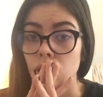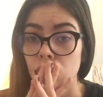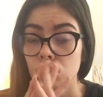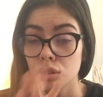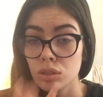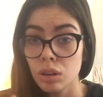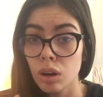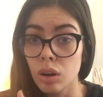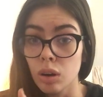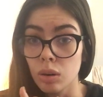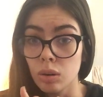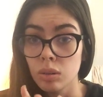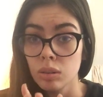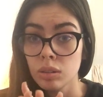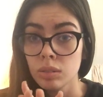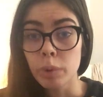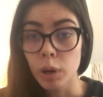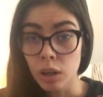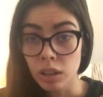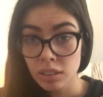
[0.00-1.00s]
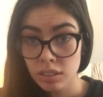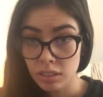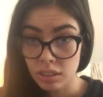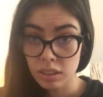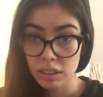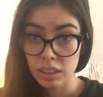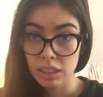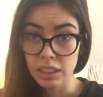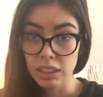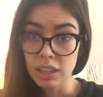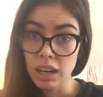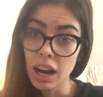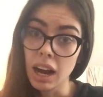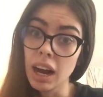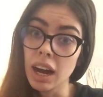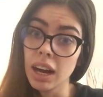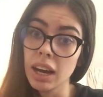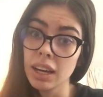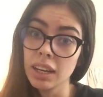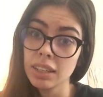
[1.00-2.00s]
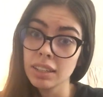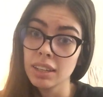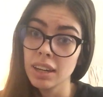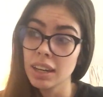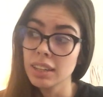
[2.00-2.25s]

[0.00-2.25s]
So personally, I